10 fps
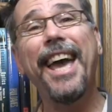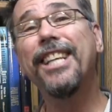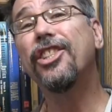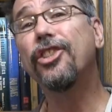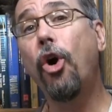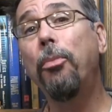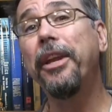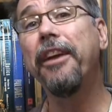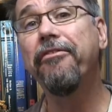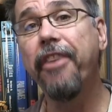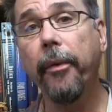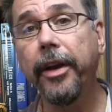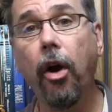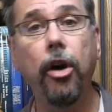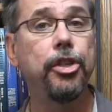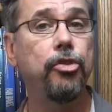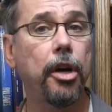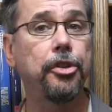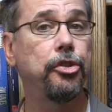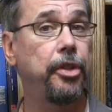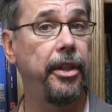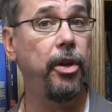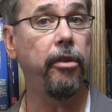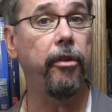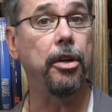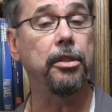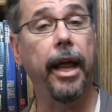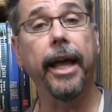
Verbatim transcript: in sculpting very large structures in the universe,